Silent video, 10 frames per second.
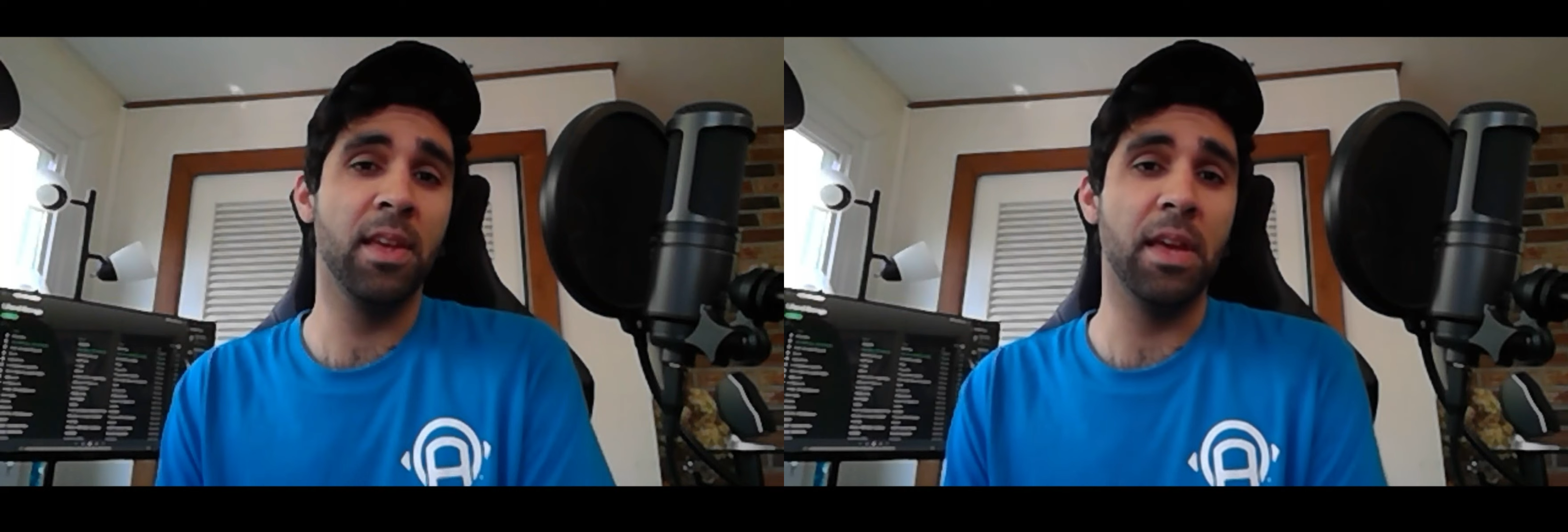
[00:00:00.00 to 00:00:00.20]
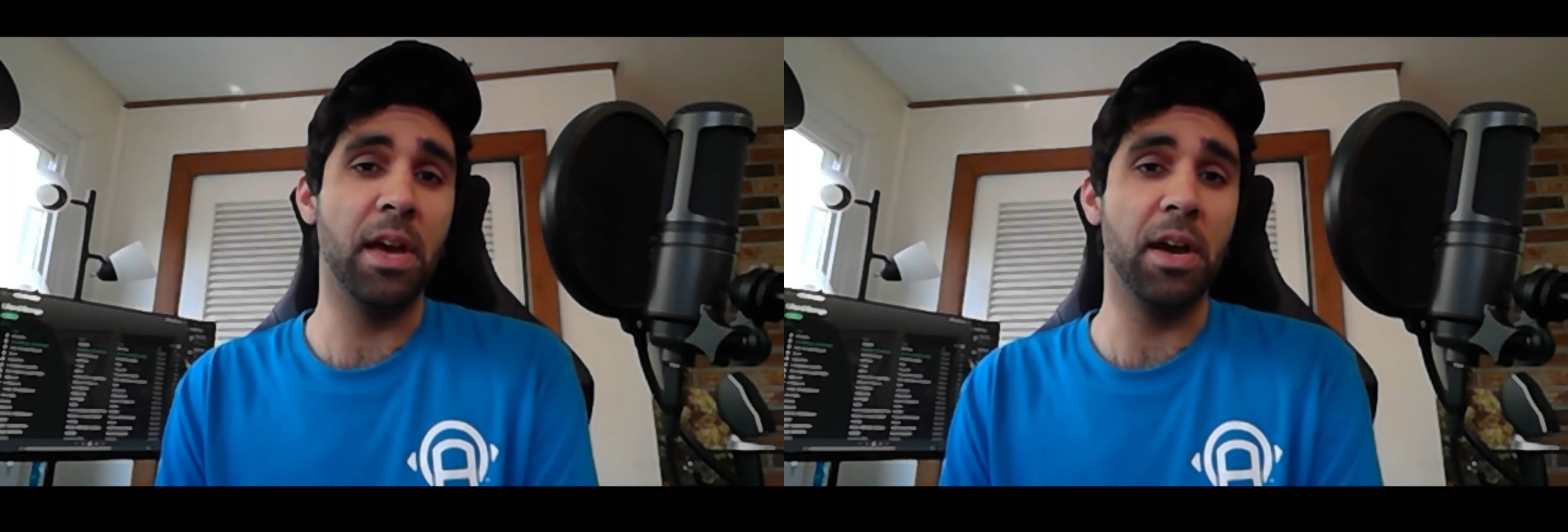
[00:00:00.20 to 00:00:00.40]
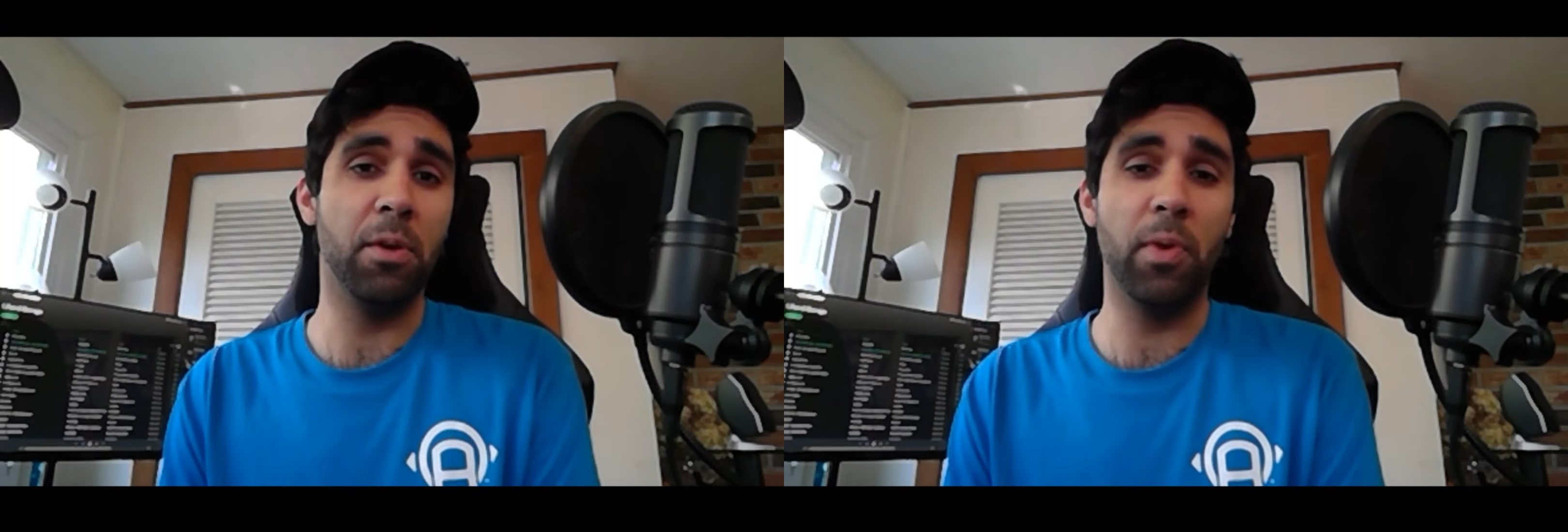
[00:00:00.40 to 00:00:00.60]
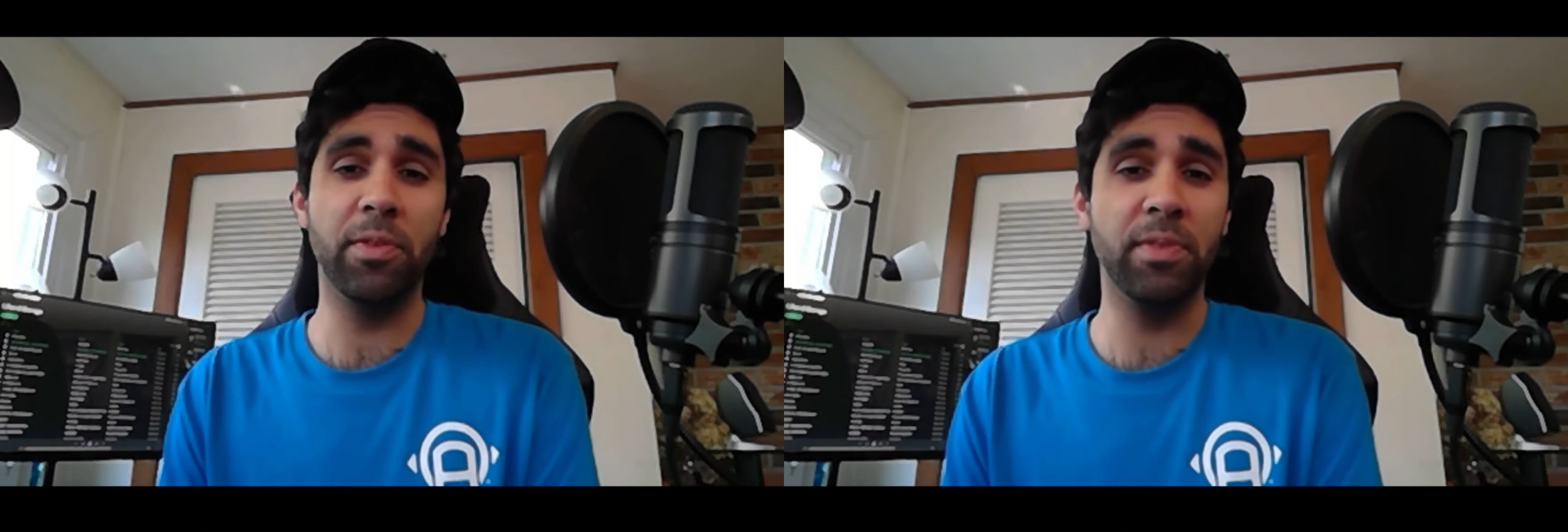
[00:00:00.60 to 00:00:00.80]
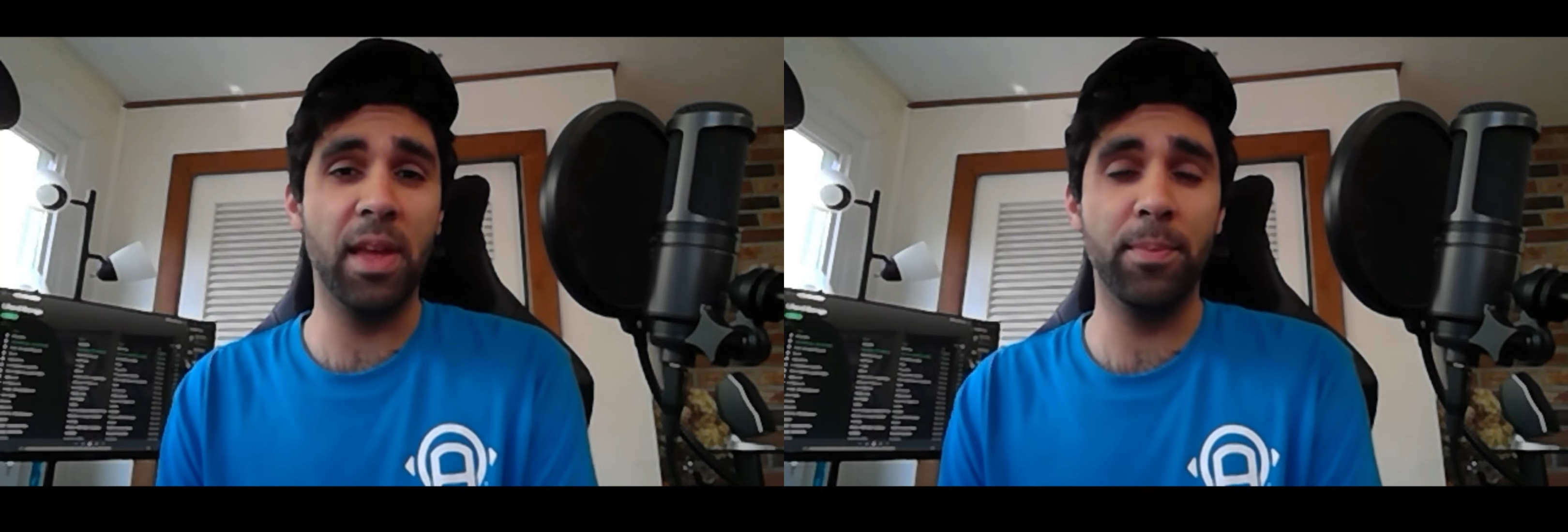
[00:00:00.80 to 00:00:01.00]
Uh,
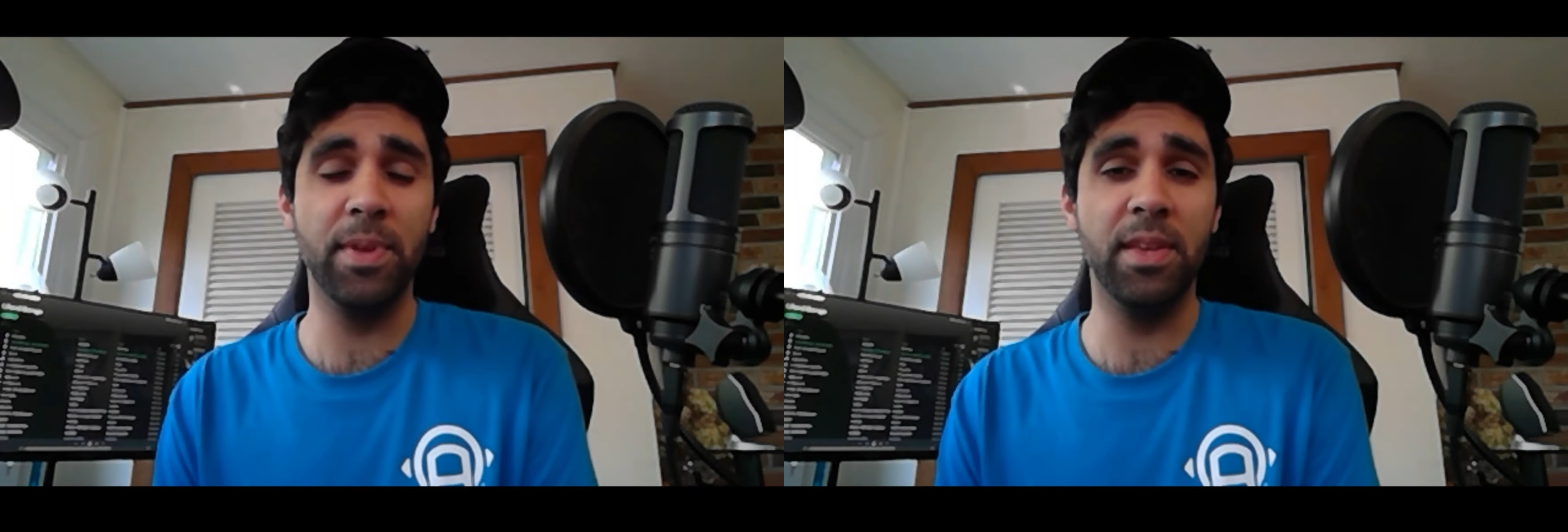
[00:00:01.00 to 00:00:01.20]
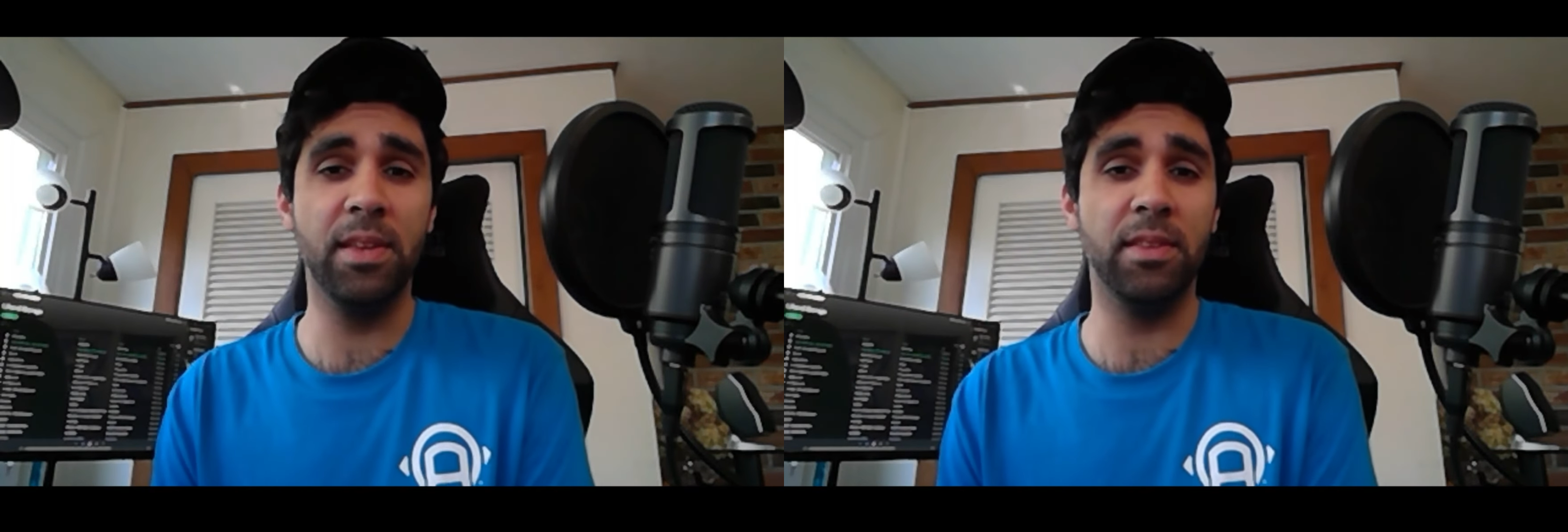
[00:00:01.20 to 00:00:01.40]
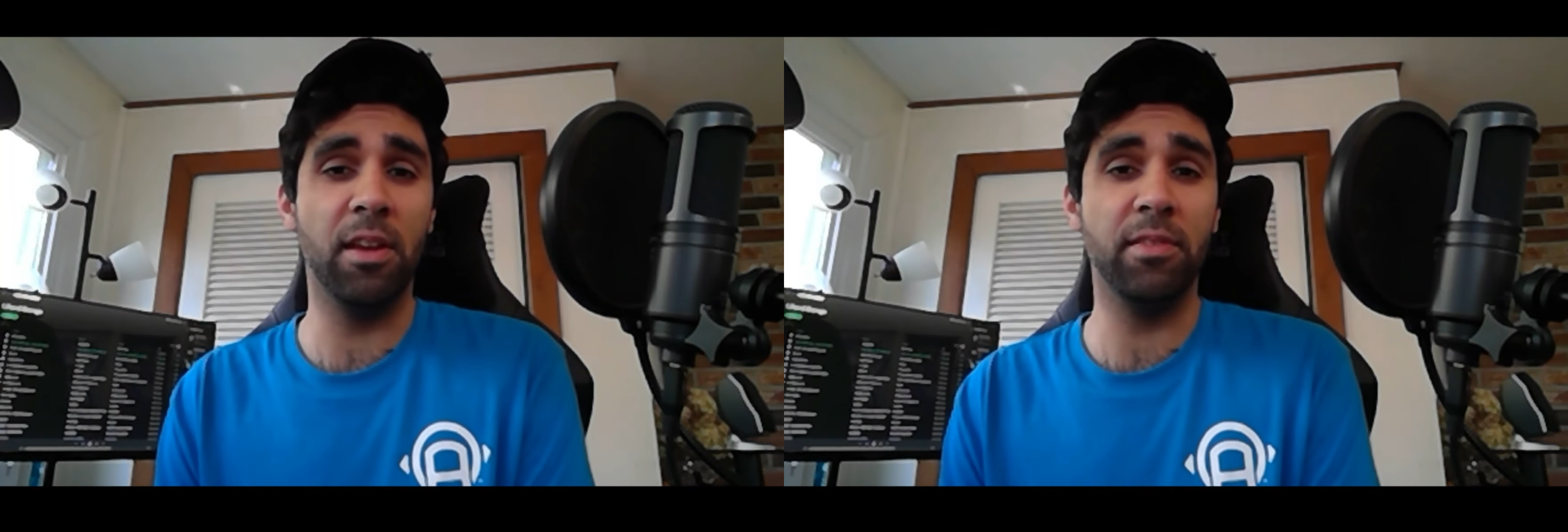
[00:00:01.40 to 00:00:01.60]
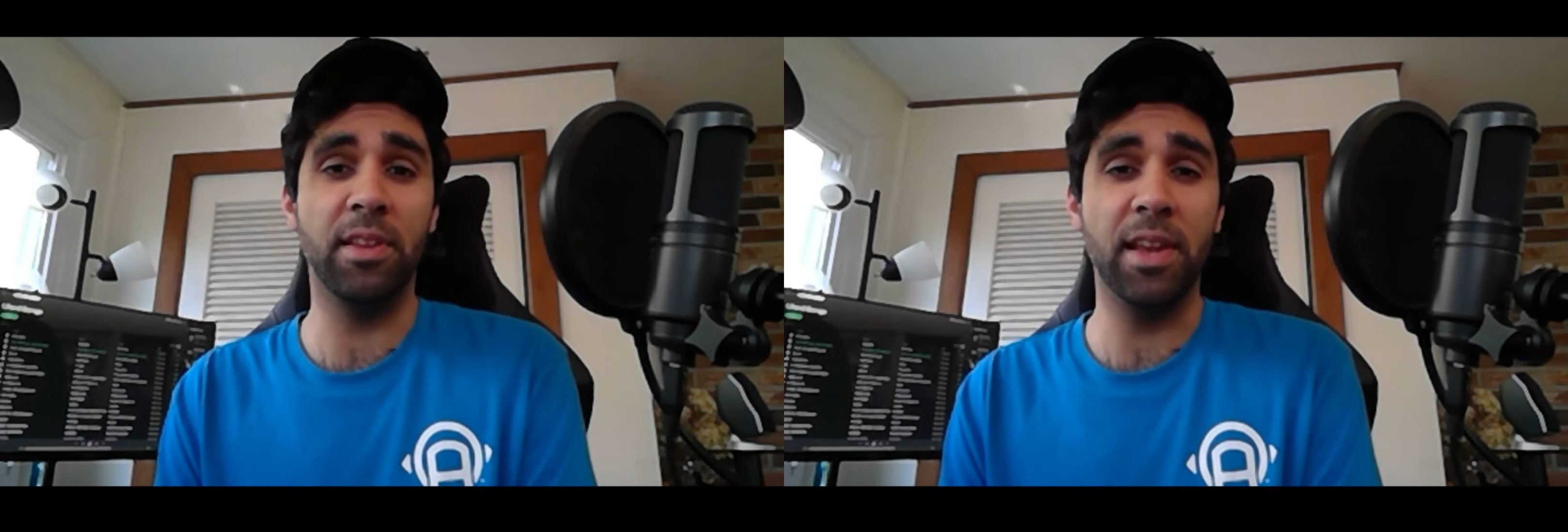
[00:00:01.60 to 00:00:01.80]
whether that be the